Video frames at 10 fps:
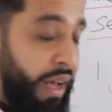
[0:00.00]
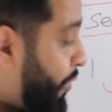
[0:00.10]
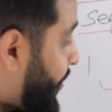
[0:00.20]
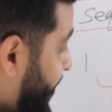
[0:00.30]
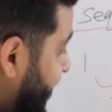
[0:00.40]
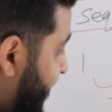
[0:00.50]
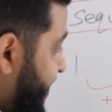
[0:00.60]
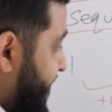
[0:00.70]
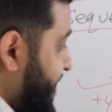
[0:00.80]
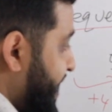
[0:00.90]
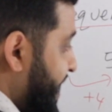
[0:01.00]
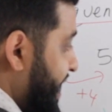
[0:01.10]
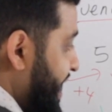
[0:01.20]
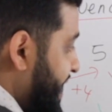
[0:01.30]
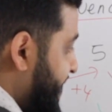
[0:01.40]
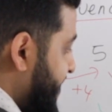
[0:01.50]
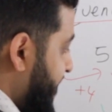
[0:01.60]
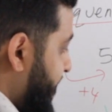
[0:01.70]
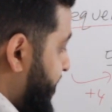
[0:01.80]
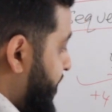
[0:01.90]
Now this is
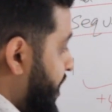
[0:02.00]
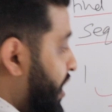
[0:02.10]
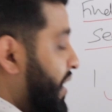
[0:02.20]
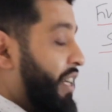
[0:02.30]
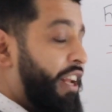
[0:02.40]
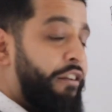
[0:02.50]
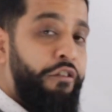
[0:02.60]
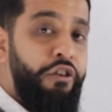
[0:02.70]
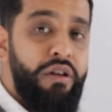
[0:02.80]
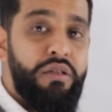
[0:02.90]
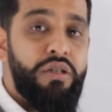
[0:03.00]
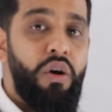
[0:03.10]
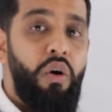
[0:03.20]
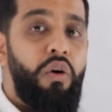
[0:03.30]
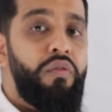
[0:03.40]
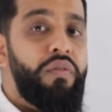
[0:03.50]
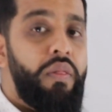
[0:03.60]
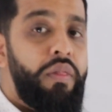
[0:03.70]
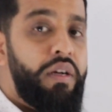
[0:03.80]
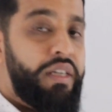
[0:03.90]
the difference of
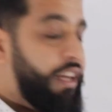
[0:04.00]
the